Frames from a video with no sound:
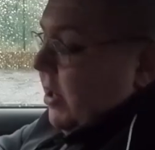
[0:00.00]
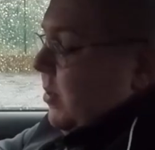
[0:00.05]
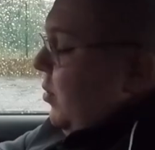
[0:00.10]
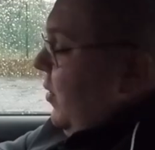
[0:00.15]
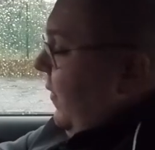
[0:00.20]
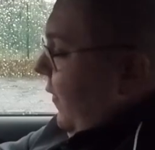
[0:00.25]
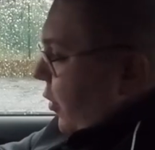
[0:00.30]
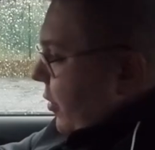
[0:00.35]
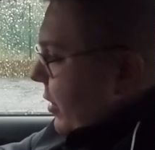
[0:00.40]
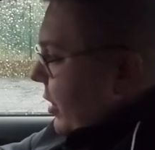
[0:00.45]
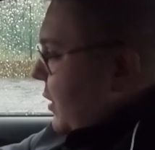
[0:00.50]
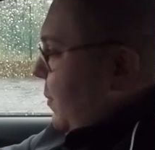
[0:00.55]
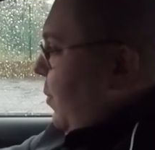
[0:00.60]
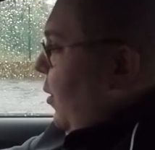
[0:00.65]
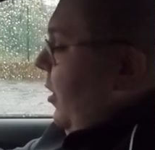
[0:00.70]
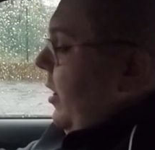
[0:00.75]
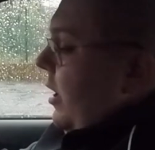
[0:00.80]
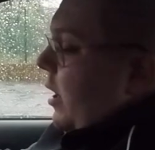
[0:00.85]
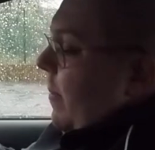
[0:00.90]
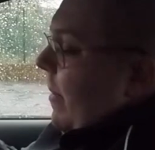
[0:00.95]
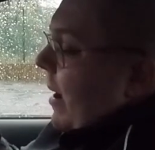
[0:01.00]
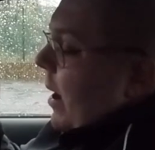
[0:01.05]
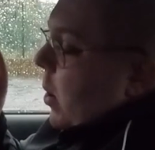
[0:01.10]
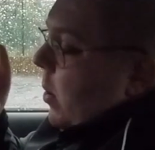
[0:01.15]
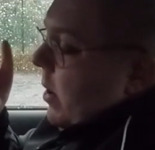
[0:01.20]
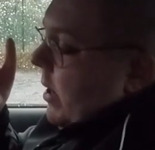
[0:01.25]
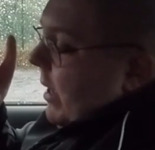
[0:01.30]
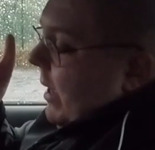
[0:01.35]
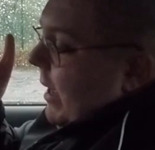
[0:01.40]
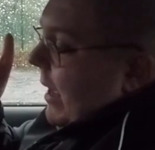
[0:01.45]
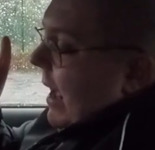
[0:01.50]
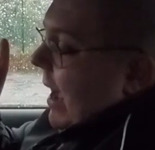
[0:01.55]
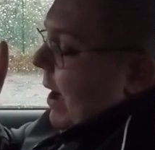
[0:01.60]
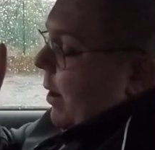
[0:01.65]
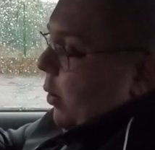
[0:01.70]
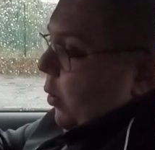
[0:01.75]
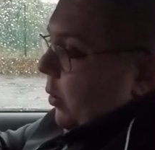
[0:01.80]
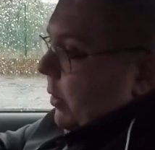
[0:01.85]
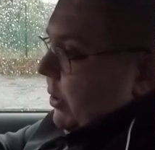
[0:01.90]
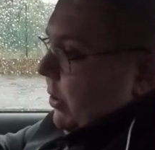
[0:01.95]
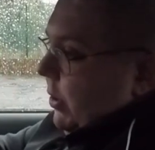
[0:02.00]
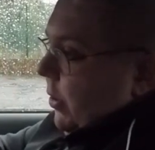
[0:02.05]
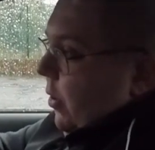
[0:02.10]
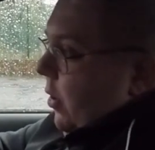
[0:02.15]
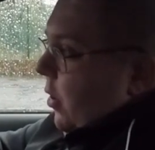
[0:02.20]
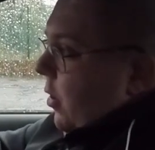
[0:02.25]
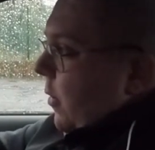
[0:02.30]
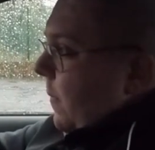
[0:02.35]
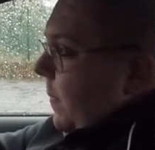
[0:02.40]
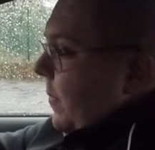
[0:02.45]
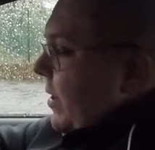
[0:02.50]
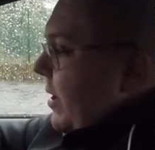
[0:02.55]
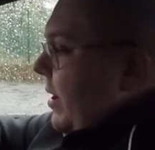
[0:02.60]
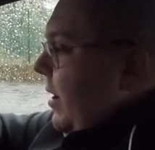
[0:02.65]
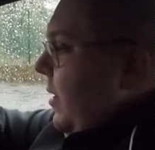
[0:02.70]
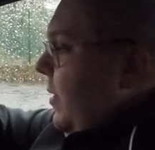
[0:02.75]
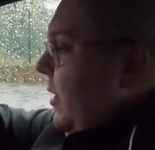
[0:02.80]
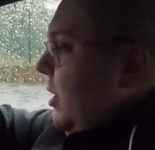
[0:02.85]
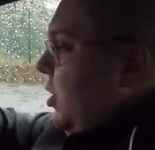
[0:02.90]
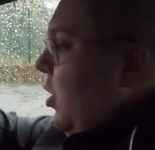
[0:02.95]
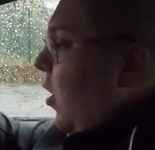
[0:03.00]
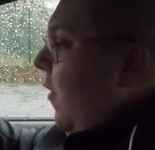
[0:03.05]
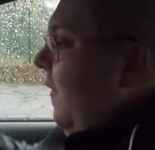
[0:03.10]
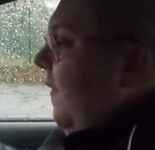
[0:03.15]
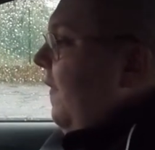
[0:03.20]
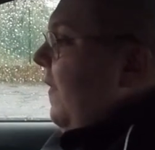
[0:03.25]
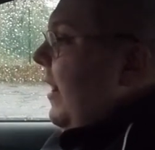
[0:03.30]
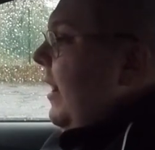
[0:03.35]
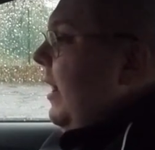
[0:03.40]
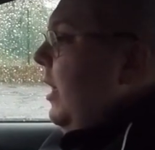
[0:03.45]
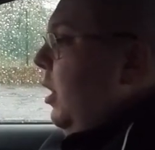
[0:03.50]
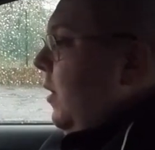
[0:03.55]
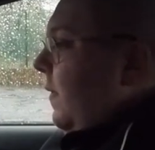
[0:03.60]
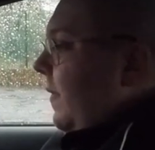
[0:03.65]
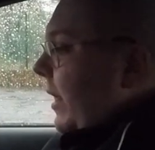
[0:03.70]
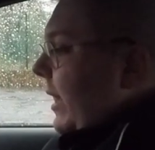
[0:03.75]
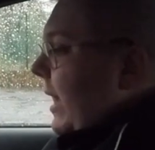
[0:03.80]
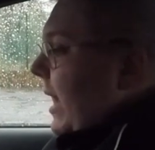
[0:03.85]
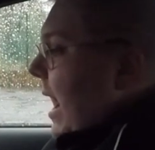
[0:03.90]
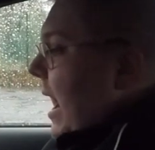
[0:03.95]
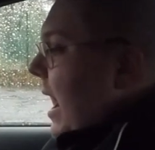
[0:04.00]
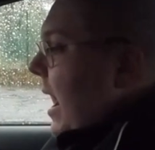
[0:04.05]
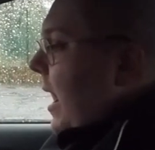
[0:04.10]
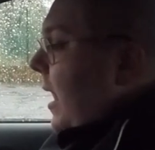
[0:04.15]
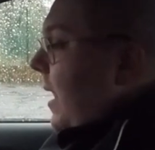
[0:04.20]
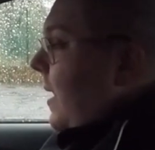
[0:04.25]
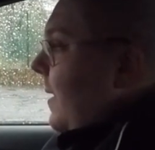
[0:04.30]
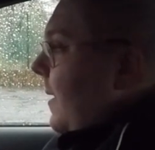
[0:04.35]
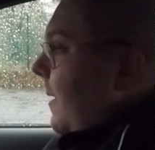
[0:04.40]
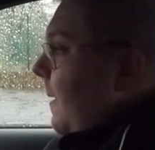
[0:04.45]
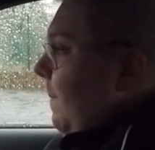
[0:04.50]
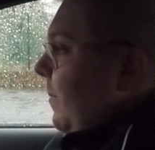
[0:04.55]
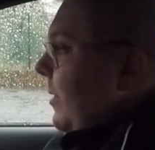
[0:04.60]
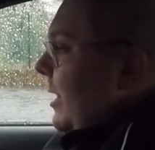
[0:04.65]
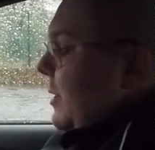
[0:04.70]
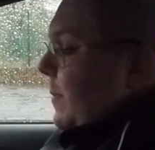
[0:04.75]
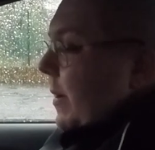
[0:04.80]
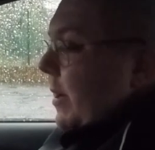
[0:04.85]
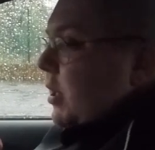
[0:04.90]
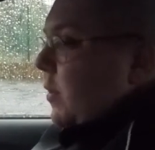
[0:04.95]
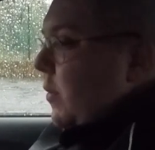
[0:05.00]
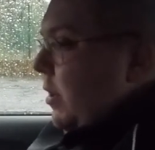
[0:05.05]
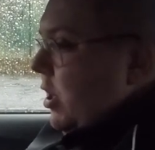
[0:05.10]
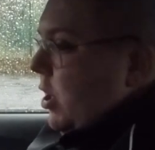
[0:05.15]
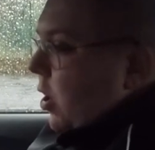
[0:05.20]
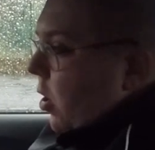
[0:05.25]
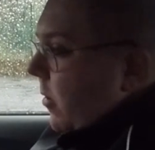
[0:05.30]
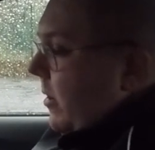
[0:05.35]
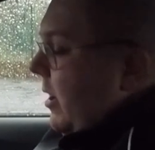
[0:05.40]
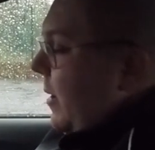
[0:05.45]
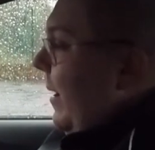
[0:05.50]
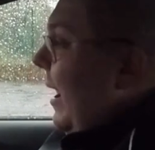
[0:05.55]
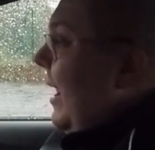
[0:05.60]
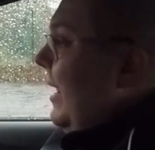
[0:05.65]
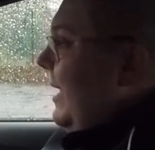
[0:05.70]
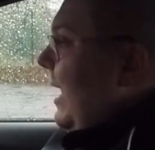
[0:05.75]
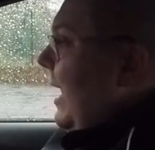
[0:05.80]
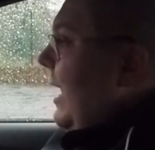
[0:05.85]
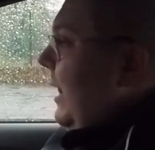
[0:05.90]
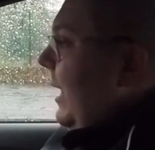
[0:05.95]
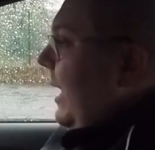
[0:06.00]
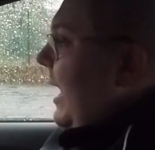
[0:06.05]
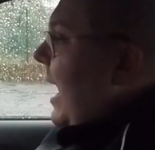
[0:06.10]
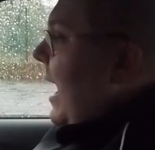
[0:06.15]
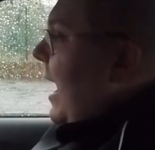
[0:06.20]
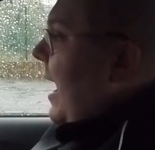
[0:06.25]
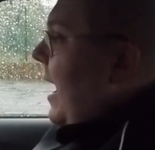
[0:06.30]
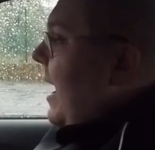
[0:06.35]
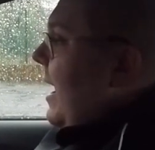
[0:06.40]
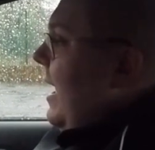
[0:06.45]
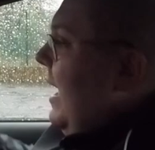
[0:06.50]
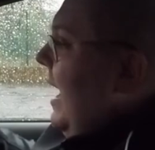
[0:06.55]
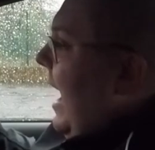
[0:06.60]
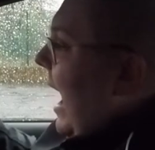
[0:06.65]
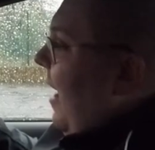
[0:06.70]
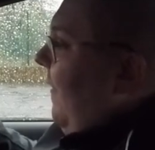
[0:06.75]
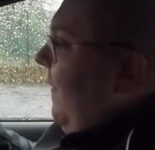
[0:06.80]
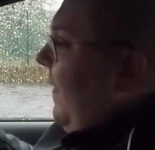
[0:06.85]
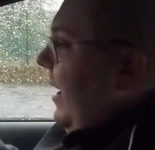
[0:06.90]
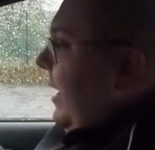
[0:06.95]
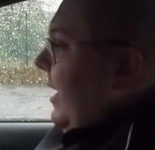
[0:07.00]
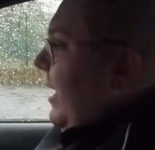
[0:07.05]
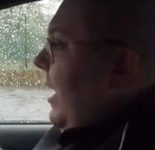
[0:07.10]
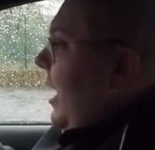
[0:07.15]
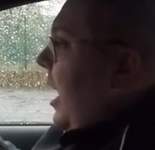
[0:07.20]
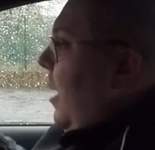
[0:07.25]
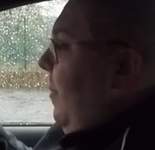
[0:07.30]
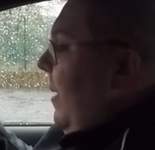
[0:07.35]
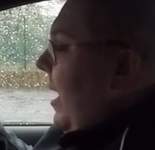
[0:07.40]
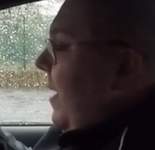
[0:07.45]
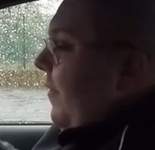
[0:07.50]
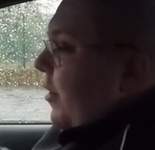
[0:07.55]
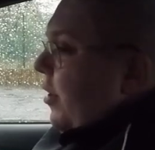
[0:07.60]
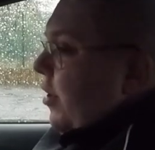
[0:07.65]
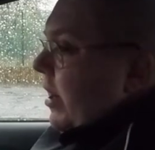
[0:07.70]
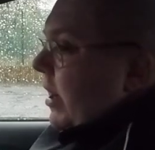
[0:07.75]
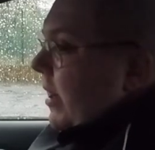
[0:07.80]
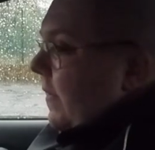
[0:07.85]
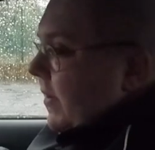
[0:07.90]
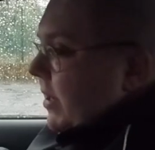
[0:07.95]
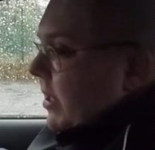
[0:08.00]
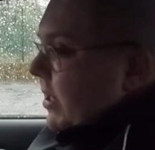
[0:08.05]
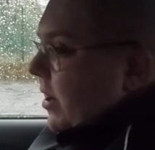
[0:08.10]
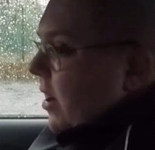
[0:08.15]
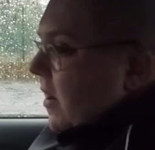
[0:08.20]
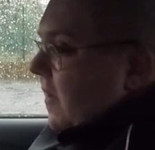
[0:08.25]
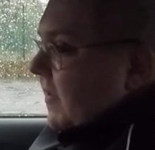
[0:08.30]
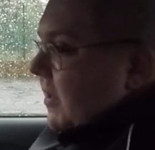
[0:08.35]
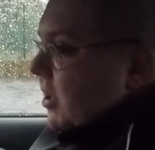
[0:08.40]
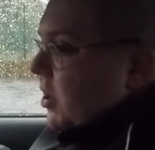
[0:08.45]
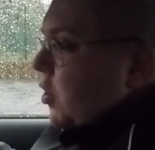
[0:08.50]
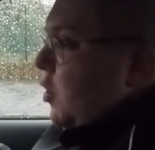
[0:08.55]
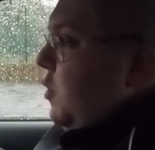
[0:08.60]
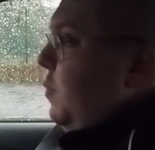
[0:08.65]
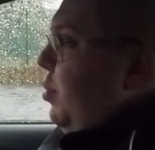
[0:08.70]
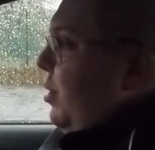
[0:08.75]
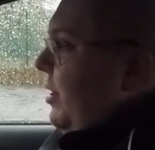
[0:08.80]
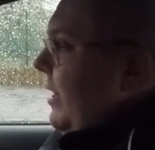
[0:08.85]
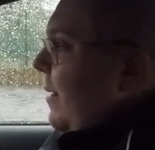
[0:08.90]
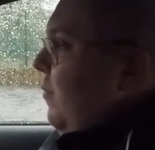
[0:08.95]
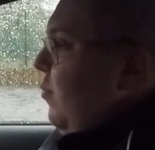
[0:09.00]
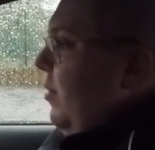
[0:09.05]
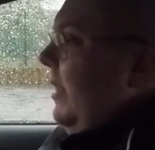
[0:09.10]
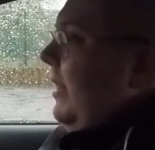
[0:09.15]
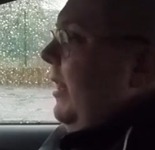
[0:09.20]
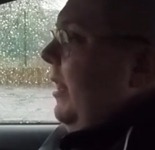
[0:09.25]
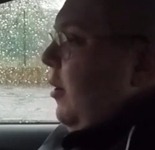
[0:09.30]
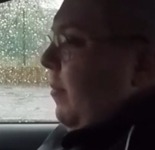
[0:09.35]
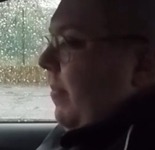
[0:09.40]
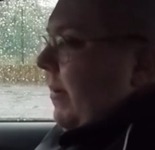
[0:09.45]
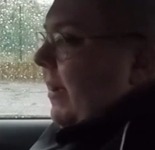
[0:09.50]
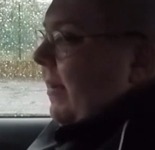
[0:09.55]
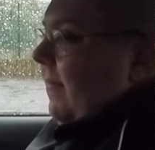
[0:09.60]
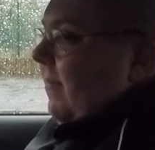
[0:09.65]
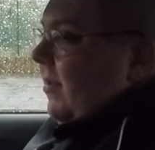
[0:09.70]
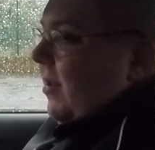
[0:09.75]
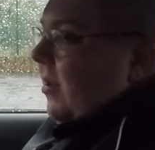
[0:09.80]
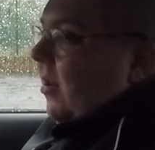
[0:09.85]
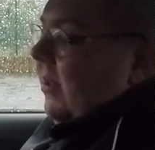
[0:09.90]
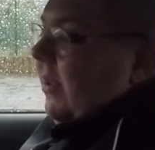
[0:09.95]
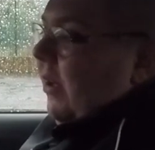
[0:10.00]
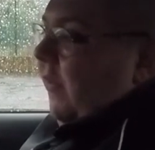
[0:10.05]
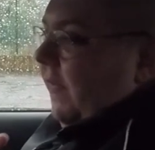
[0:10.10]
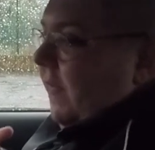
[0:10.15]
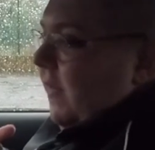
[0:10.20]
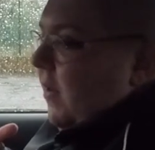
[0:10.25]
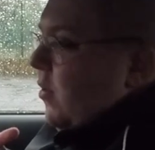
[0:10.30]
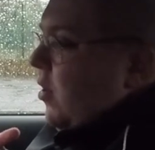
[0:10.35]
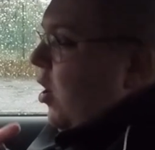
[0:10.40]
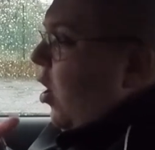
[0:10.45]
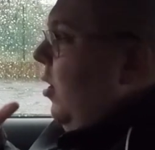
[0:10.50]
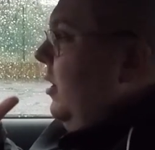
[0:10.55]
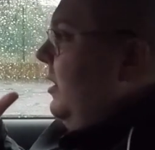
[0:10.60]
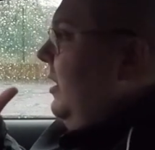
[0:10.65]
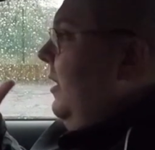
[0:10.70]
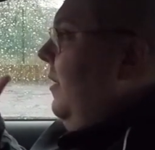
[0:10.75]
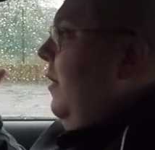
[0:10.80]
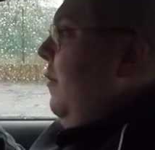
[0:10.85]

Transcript: which we've already spoken about, and also the sort of feel of the car, especially when you're talking about a daily car. Having a bit of an uneven surface does present with a little bit, you know, a little few knocks, a little